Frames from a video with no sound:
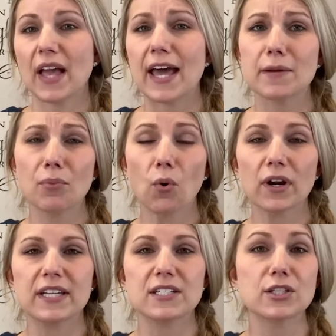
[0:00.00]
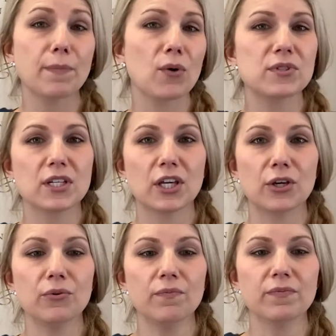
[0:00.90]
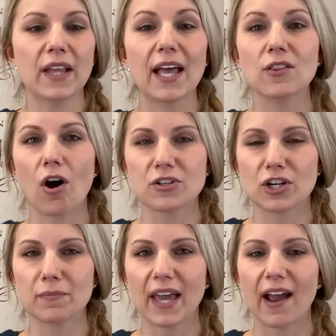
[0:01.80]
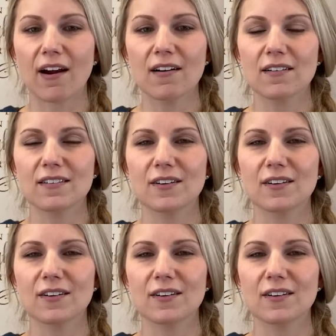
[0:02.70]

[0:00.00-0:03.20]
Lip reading: and important to post-acute and long-term care